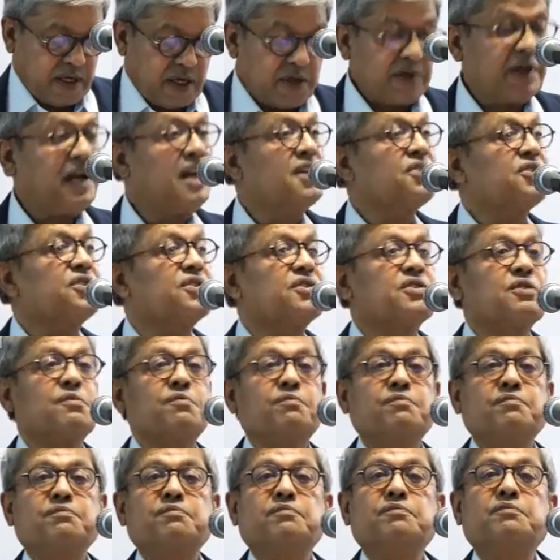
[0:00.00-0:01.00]
Relationship
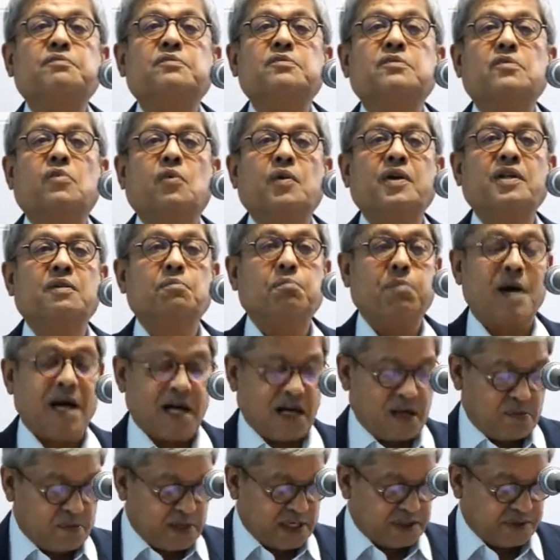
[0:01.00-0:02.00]
with
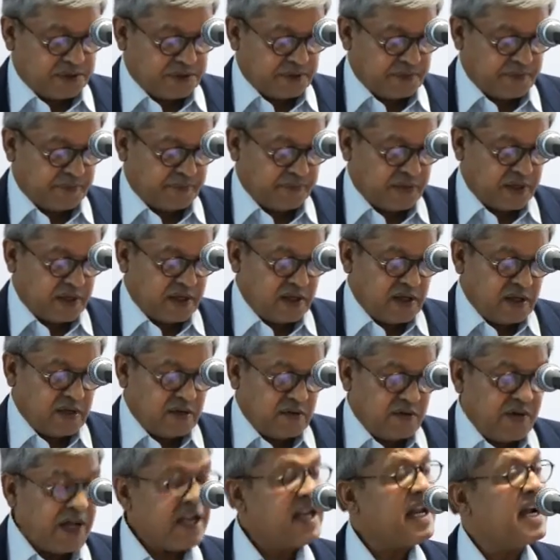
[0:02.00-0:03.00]
Parliament.
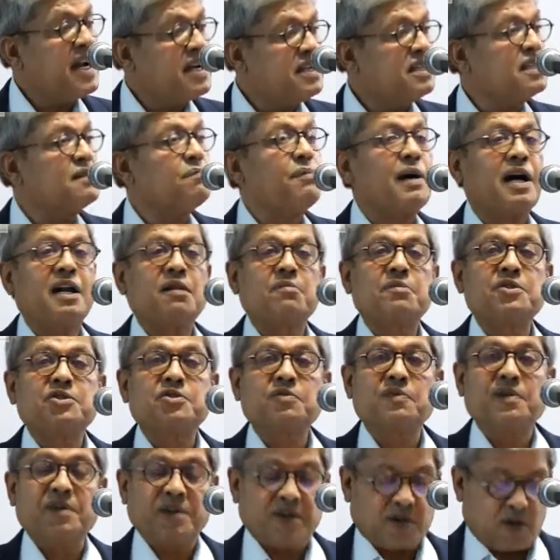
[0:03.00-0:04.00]
When he entered Parliament,
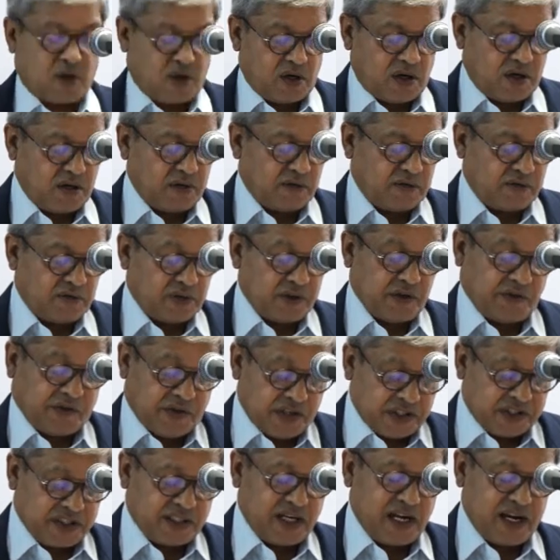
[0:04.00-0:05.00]
you will recall, for the
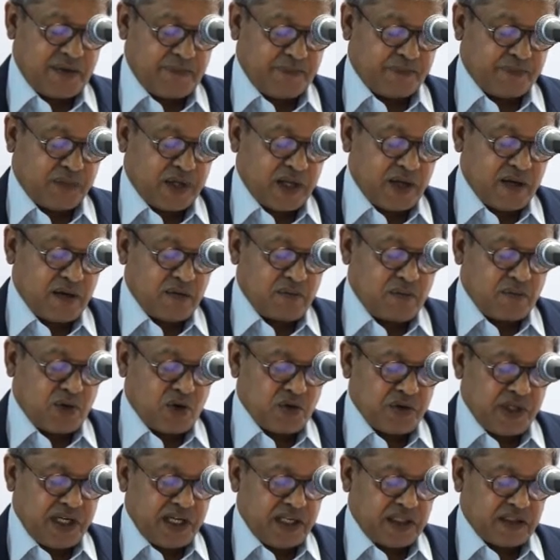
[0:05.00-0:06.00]
first time,
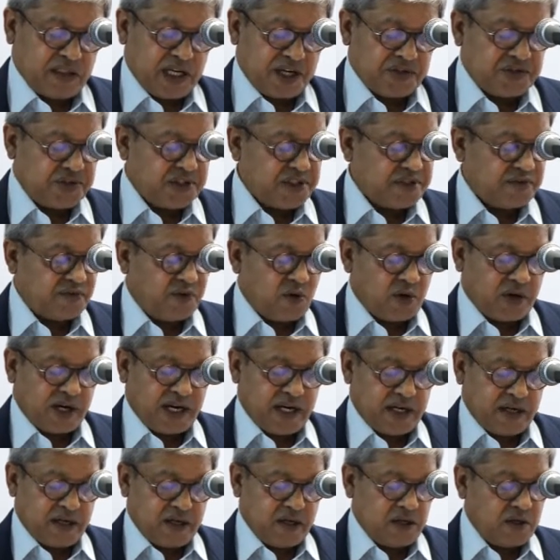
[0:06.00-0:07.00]
Modi touched his
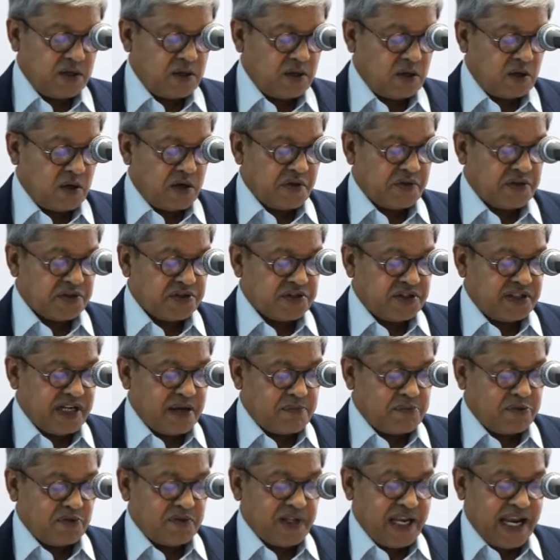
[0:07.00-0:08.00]
forehead on the
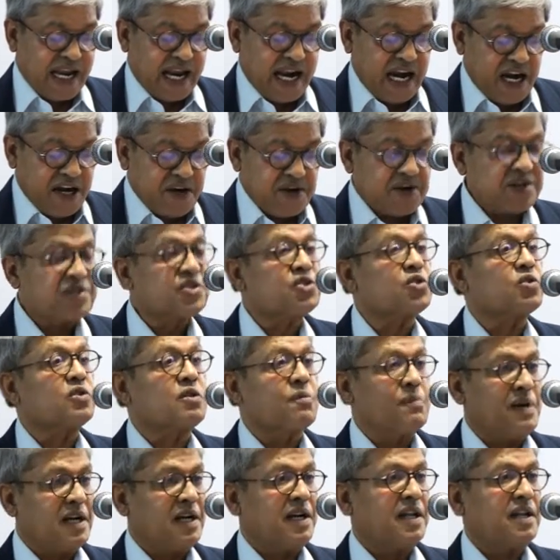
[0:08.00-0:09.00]
step of the entrance to
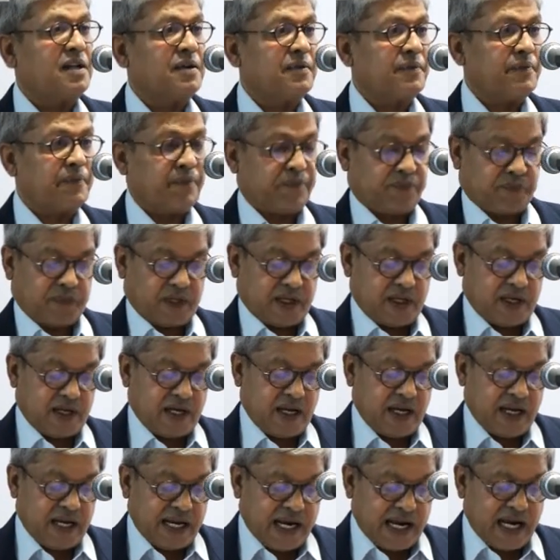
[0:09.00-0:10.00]
the building,
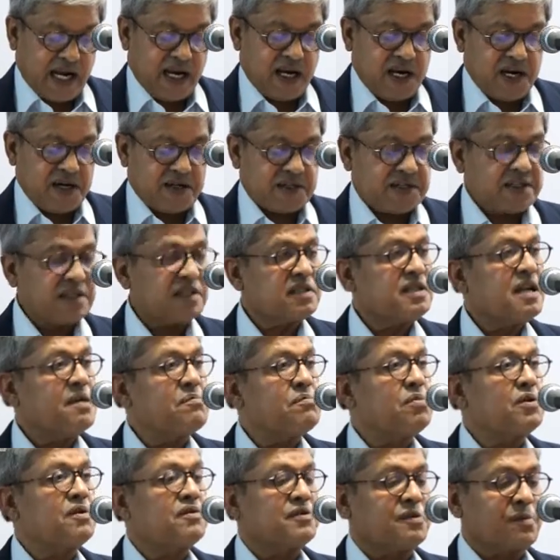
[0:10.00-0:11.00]
hailed it as the
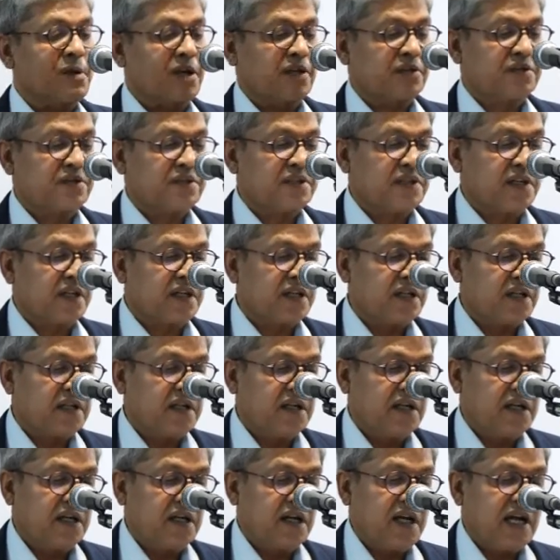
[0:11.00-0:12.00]
temple of democracy,
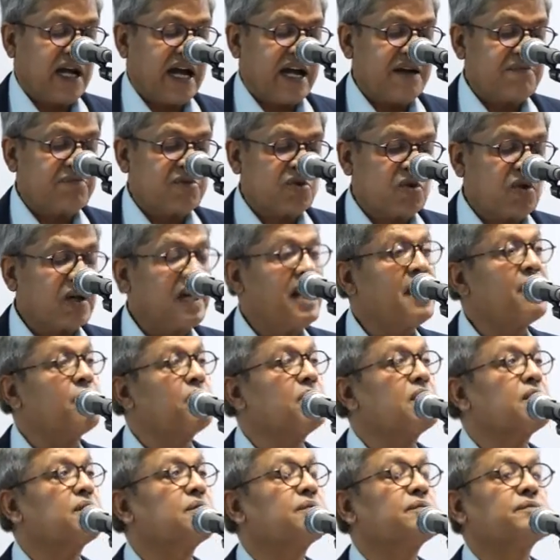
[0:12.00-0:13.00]
and
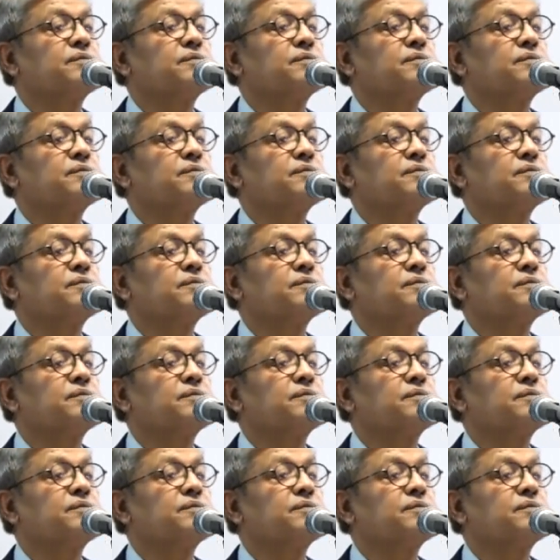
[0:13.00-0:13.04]
proclaimed